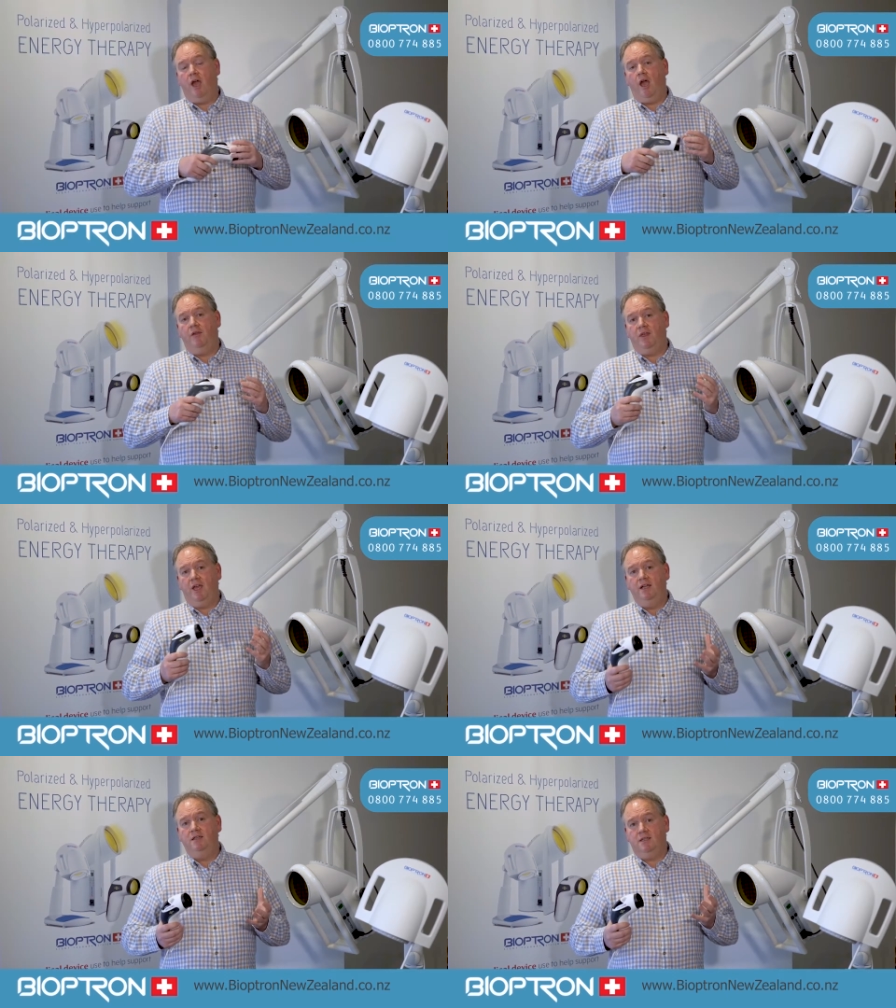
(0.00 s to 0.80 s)
at the
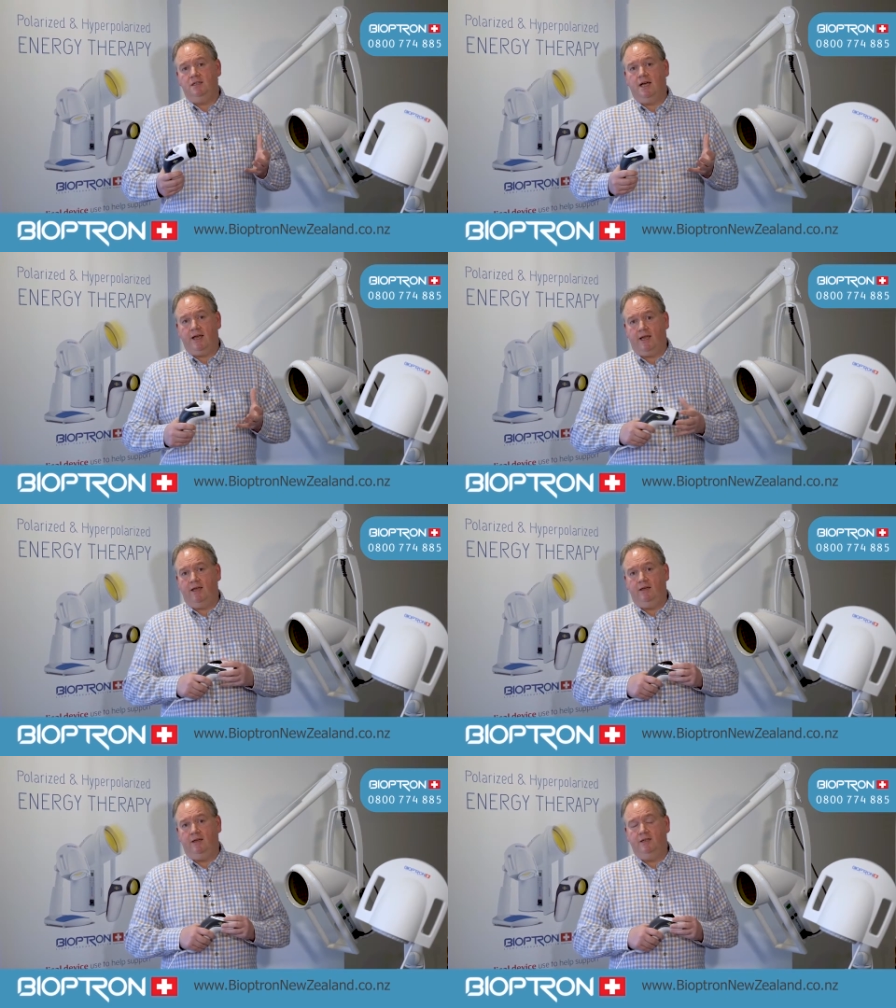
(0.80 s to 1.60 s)
end of the
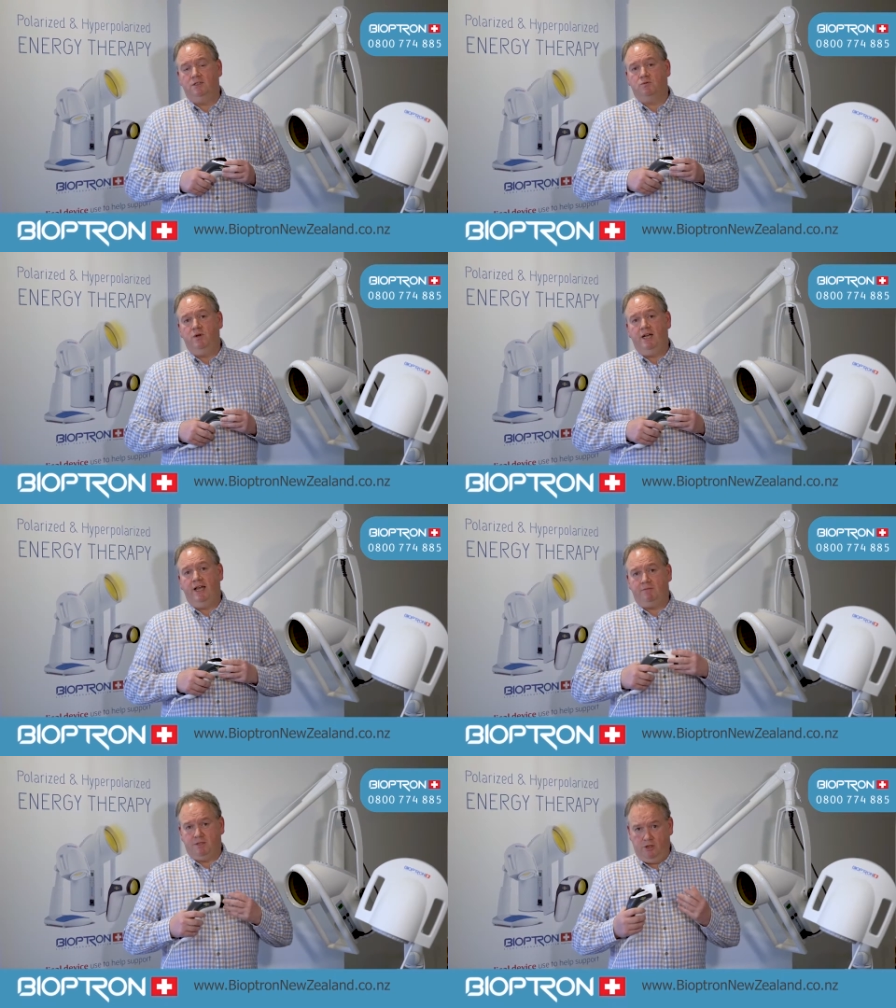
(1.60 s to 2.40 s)
day, it's really
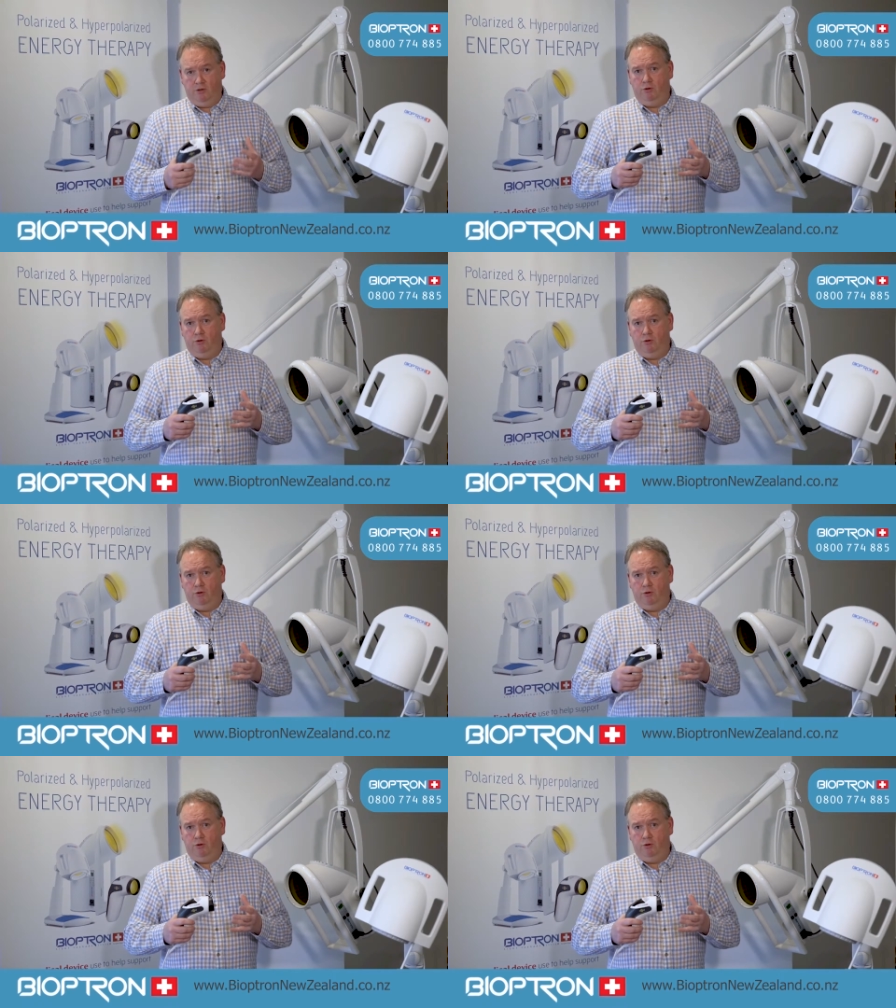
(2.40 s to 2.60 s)
up to you.